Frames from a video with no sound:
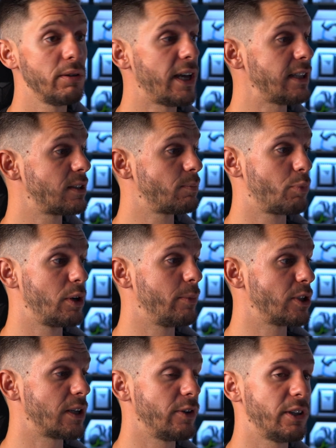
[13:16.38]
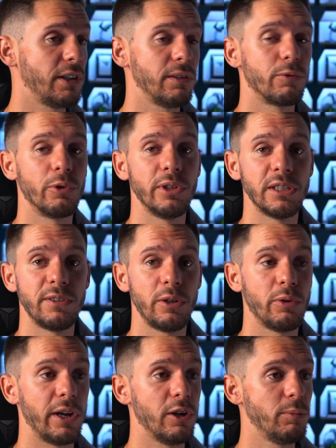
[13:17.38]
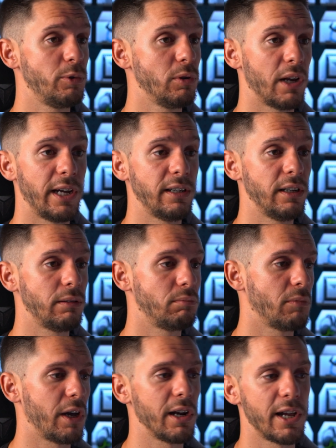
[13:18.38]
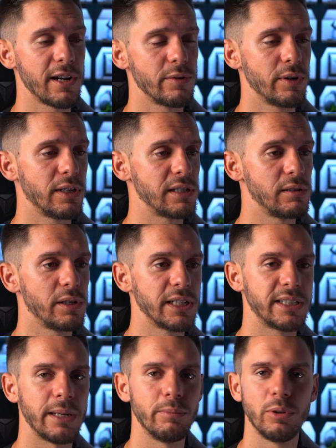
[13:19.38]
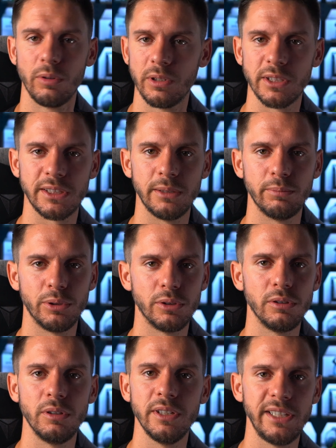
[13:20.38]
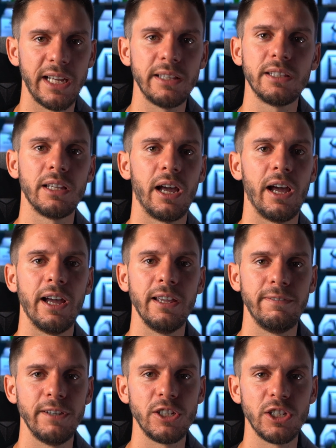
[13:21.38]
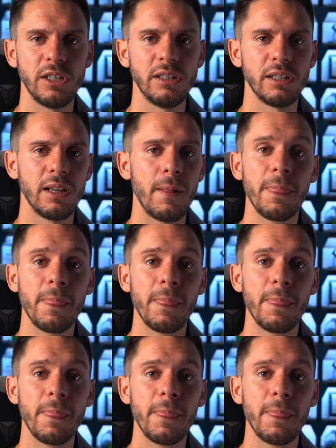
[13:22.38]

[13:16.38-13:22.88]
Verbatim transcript: that's pretty much everything for this video. I hope you liked it. I like doing this little example, simple yet efficient.